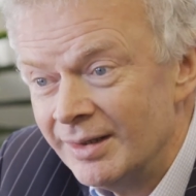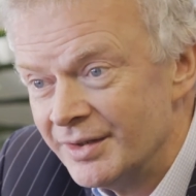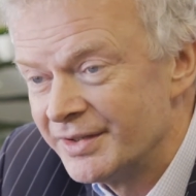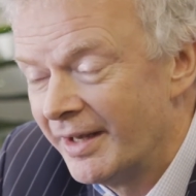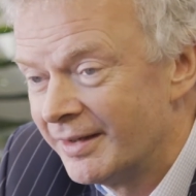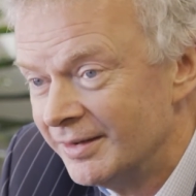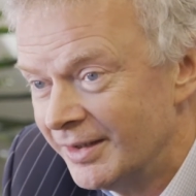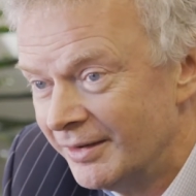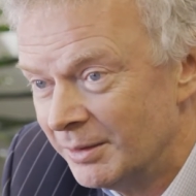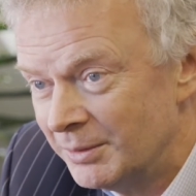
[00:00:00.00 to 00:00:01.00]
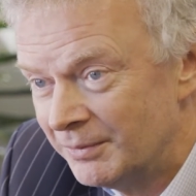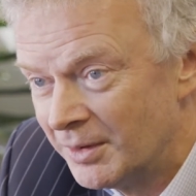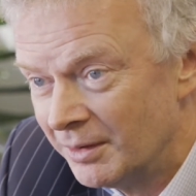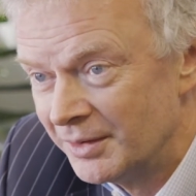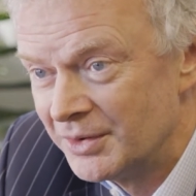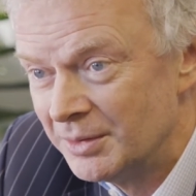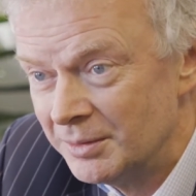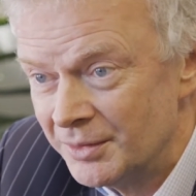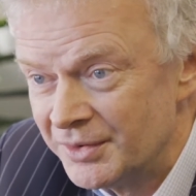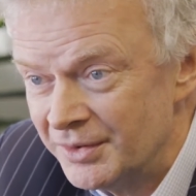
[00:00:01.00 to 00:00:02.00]
and secondly that we've got the
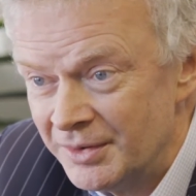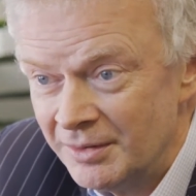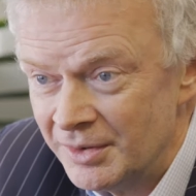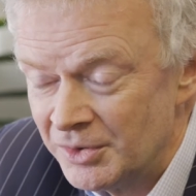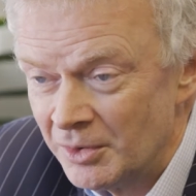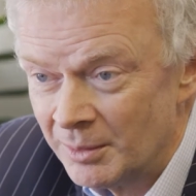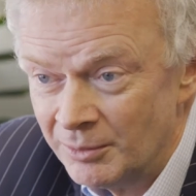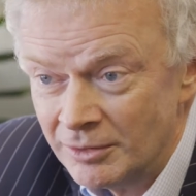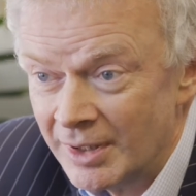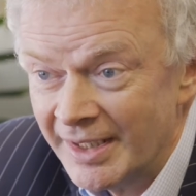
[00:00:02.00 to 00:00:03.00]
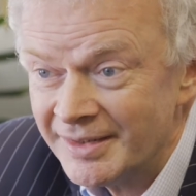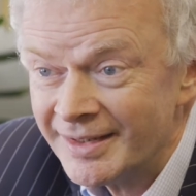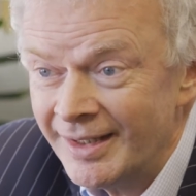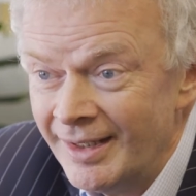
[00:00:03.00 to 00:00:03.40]
tools to do the job right.